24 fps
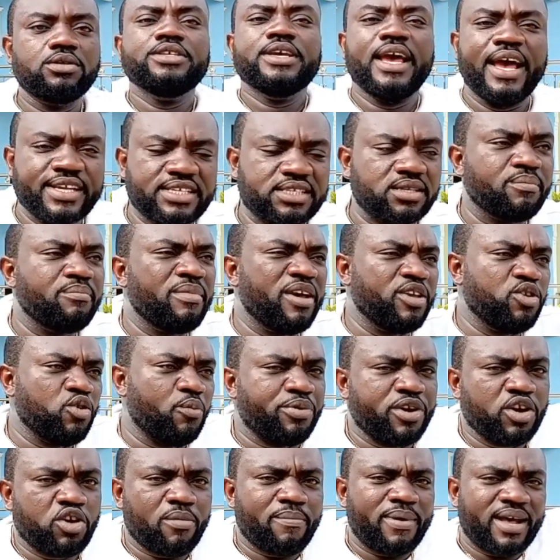Yes, may
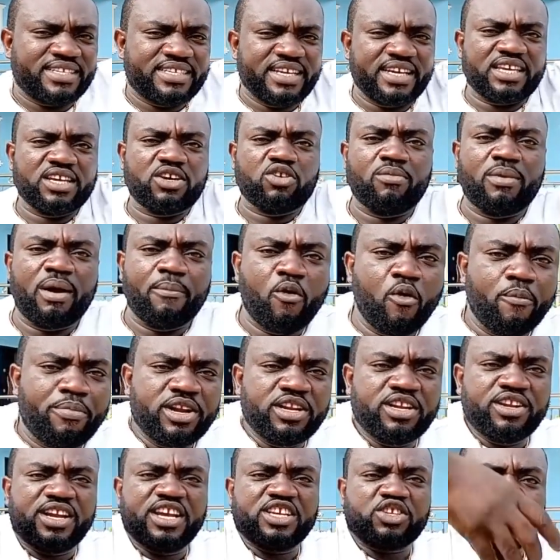you bring Obaseki, come and
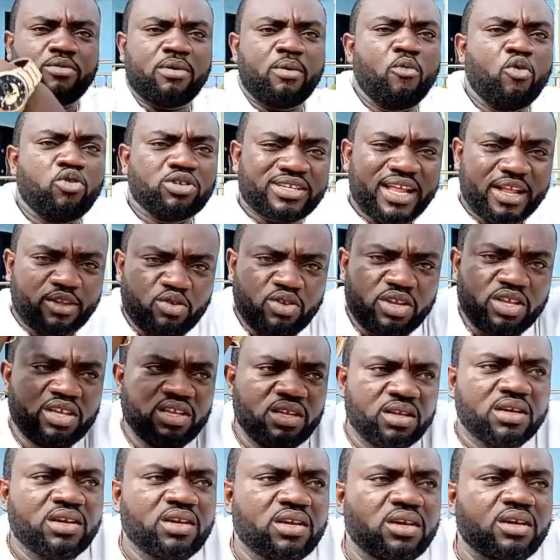bring the rest, come and start
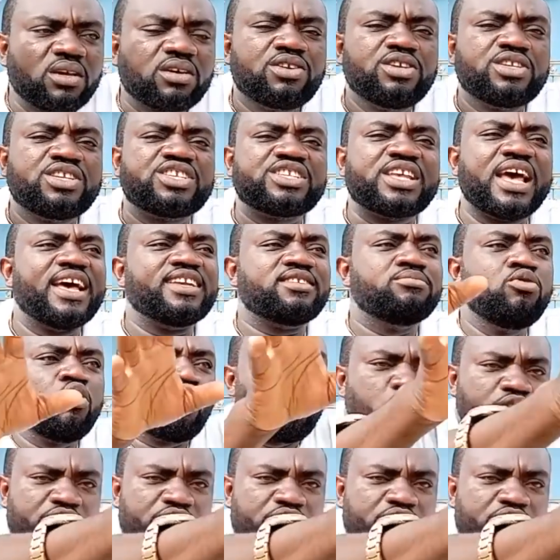to criticize. No